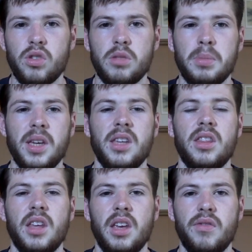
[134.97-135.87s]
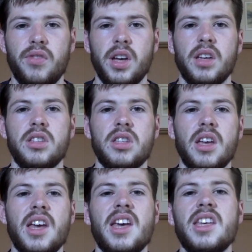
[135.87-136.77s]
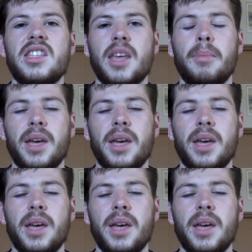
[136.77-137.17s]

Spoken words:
Just be the first step